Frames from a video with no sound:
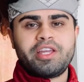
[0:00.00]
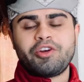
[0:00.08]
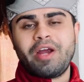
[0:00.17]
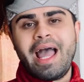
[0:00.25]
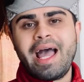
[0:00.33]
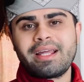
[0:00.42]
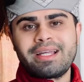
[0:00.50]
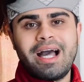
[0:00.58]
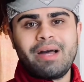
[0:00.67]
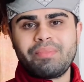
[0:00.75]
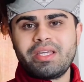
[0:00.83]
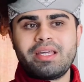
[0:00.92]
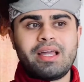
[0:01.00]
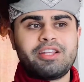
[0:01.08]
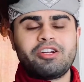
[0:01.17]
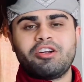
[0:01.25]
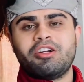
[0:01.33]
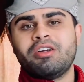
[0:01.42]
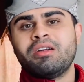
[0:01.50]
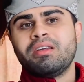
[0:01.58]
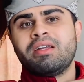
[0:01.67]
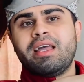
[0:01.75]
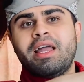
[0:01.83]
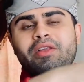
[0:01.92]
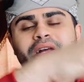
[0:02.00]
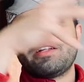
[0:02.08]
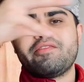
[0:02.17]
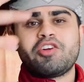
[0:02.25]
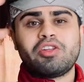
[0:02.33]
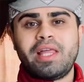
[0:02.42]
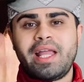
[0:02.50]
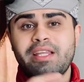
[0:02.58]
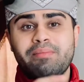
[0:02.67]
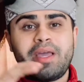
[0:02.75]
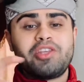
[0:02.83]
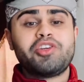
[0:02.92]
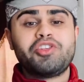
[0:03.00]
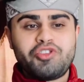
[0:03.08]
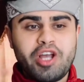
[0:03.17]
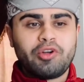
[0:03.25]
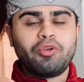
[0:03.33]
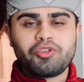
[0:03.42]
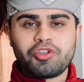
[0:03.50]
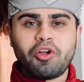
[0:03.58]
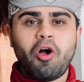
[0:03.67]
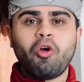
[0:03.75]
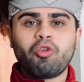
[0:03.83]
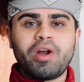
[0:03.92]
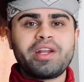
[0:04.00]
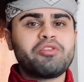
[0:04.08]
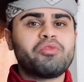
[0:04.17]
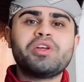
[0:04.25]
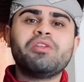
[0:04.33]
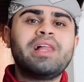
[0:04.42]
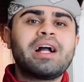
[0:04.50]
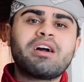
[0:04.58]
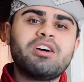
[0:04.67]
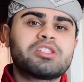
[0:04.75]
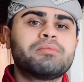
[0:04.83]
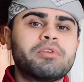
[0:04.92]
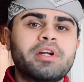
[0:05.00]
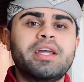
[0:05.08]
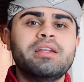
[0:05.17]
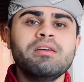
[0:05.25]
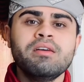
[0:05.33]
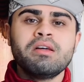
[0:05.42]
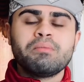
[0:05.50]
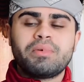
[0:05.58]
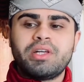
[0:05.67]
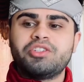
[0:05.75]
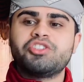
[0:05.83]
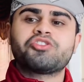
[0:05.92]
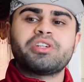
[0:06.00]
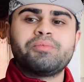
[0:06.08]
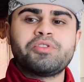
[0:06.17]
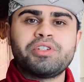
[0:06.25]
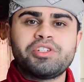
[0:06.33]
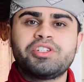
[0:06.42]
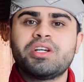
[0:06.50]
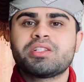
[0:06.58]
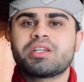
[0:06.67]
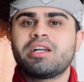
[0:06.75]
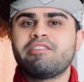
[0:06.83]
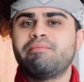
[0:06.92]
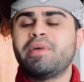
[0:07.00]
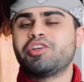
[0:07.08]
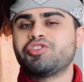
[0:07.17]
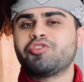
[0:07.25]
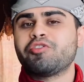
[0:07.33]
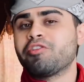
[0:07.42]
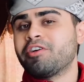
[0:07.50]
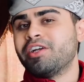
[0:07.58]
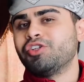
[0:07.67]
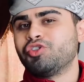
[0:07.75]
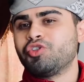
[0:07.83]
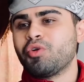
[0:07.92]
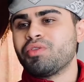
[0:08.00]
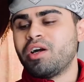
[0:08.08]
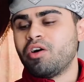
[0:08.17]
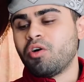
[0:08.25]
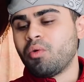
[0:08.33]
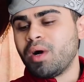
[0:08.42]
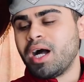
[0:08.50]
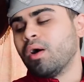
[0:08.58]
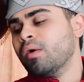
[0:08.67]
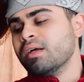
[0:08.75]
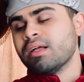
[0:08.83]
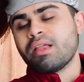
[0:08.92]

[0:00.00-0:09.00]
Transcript: Your ad copy and your and kind of your landing page in general should already reel that customer in, but that description is just to kind of make sure or ensure that, oh wow,